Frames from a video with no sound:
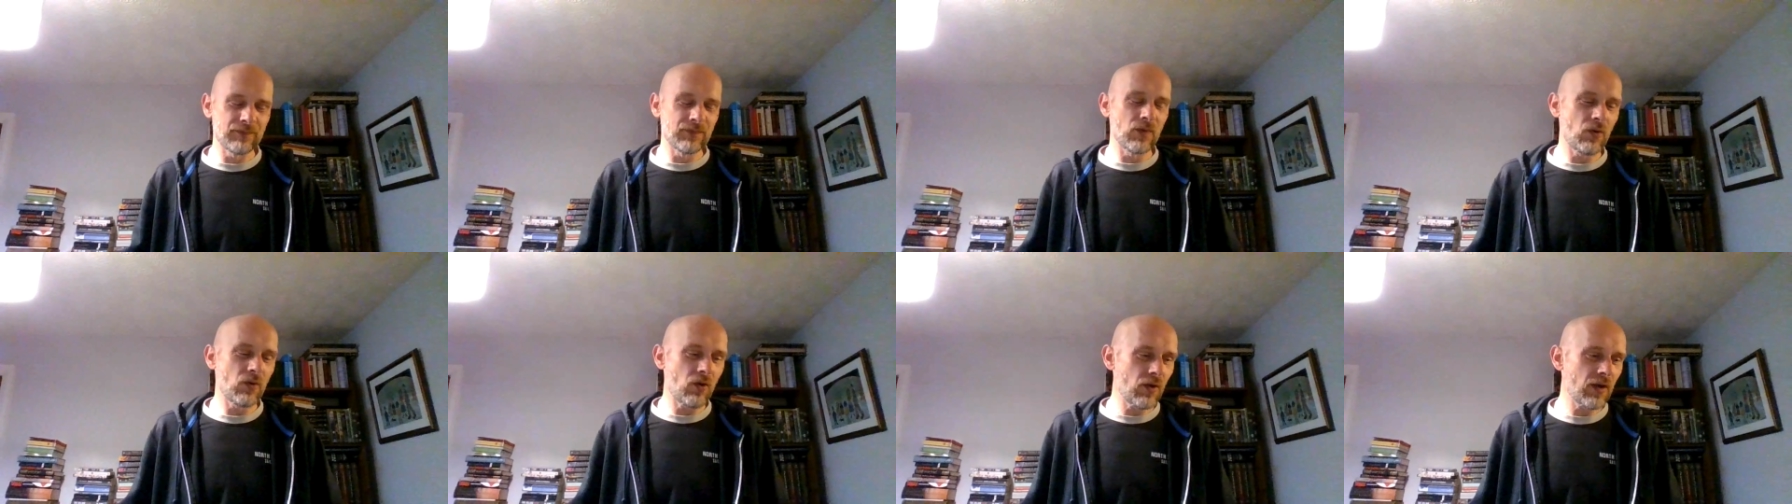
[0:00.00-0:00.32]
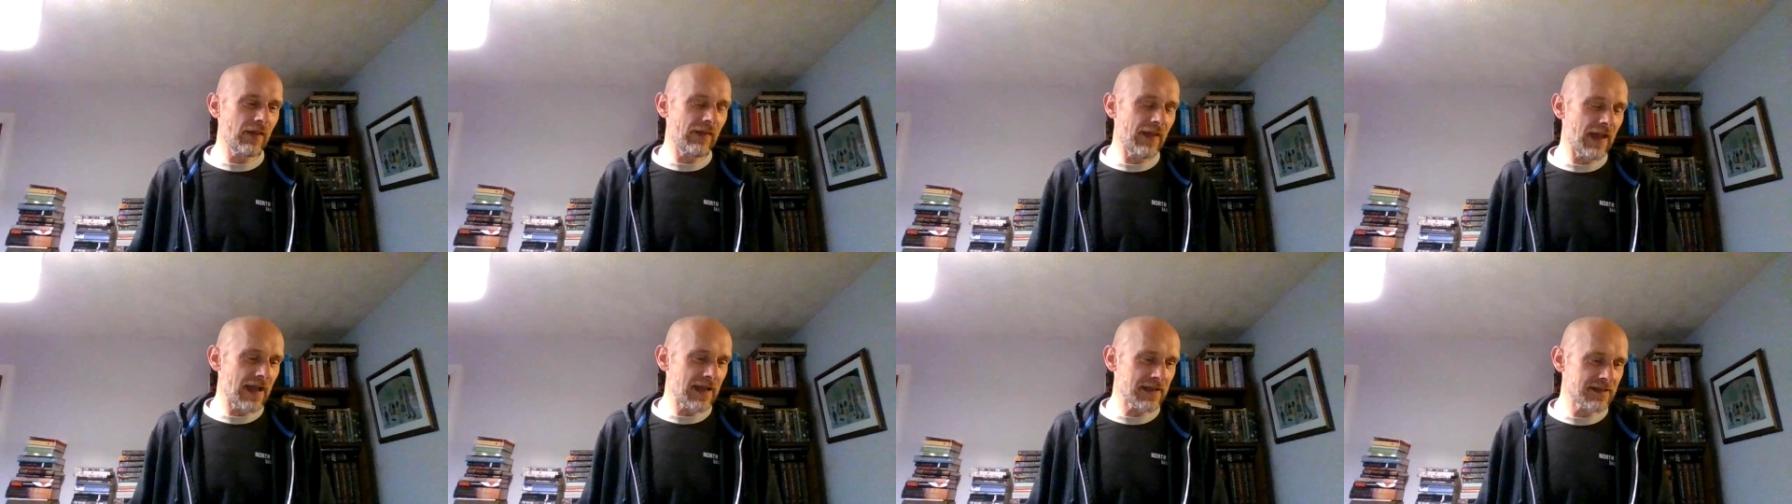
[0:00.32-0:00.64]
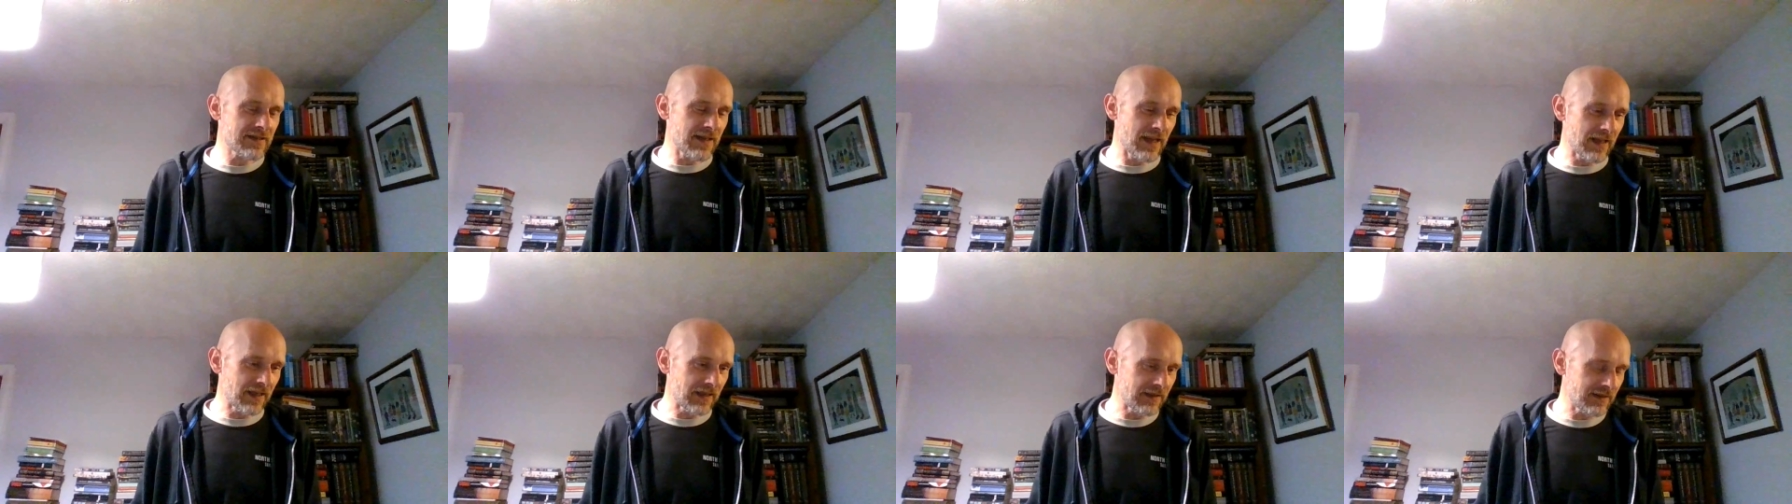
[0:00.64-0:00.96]
All of that
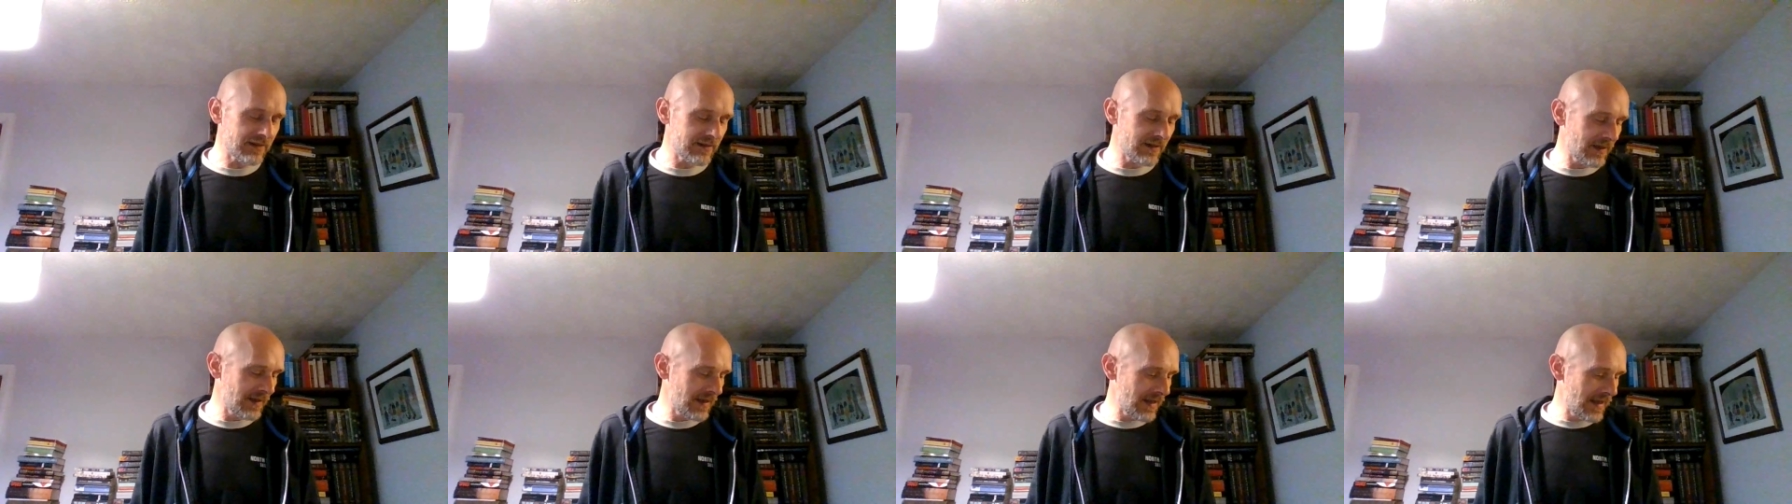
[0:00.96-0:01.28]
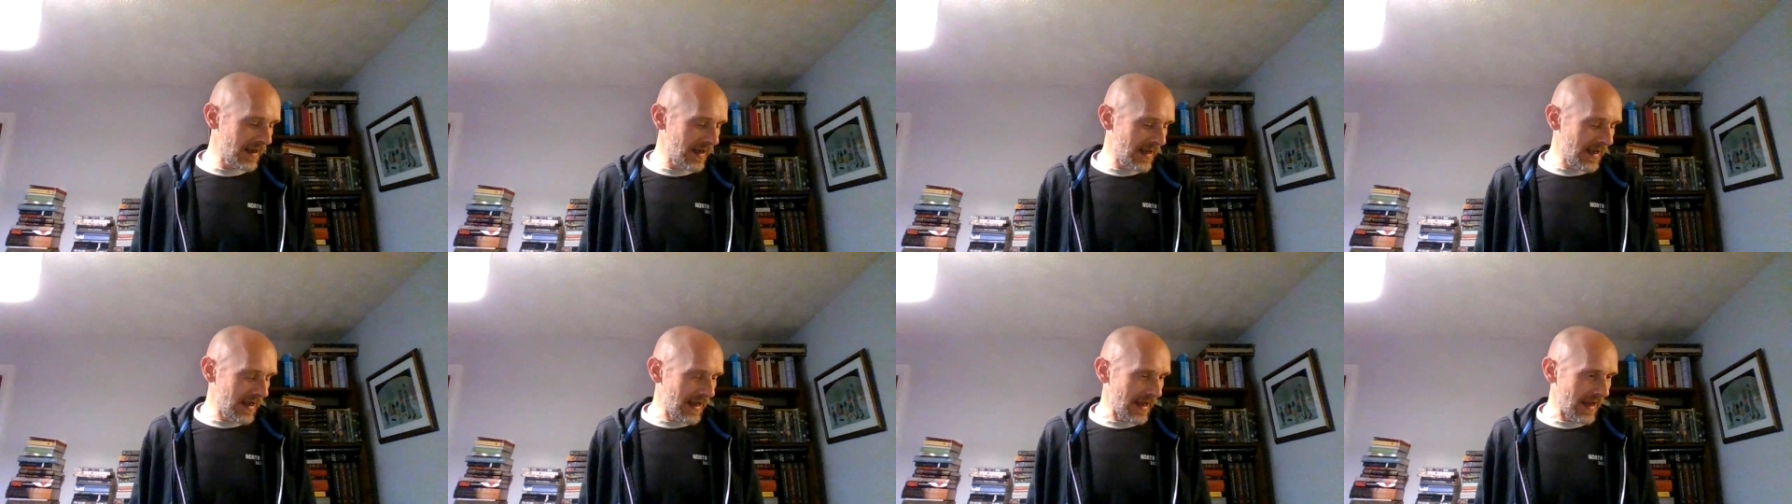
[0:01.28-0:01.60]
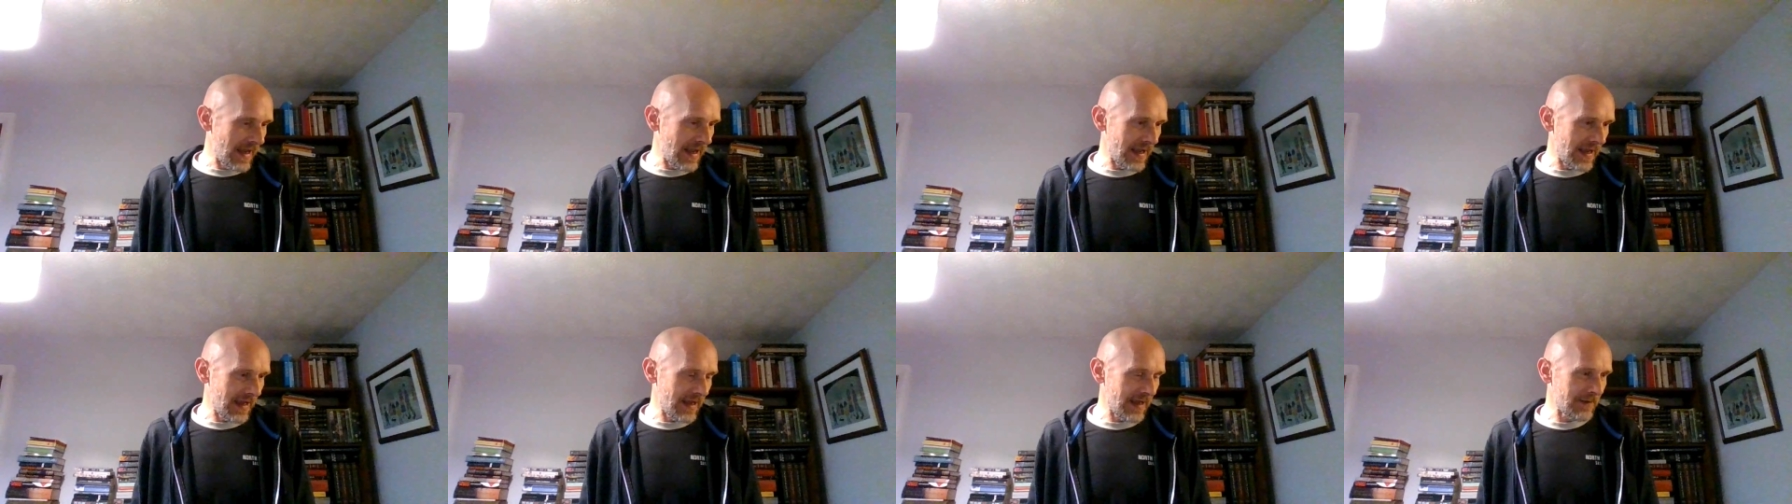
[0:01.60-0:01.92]
aside,
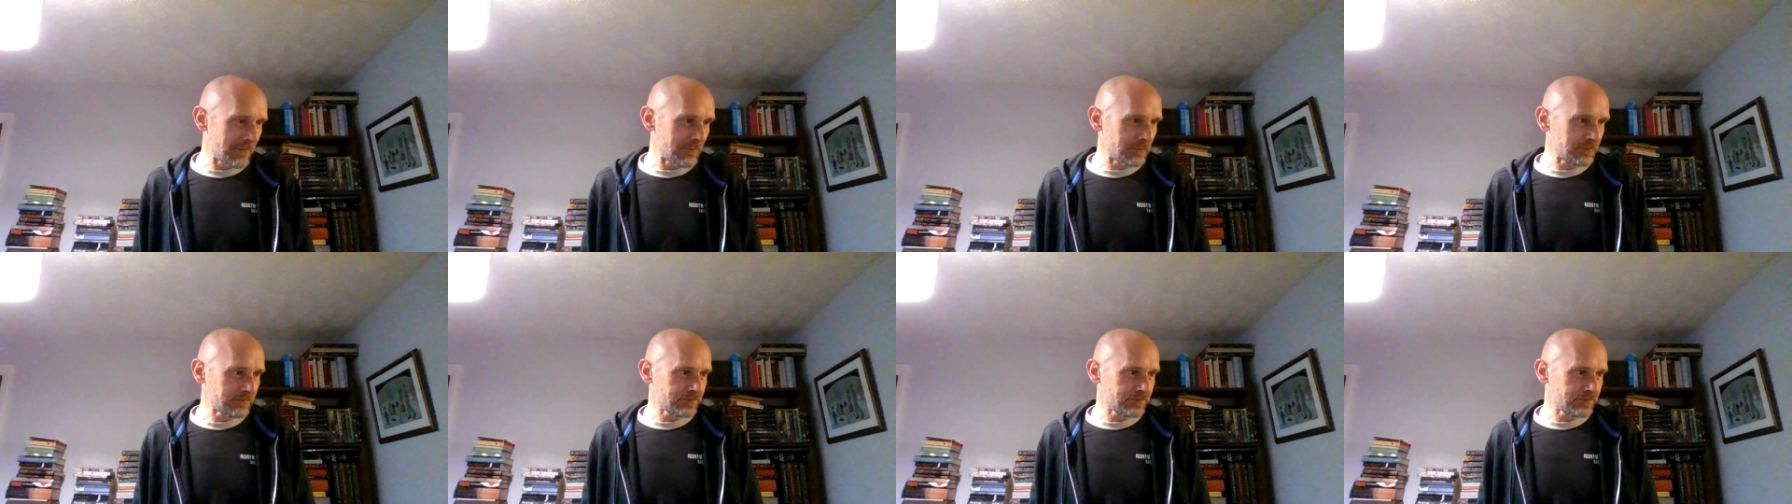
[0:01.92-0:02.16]
uh,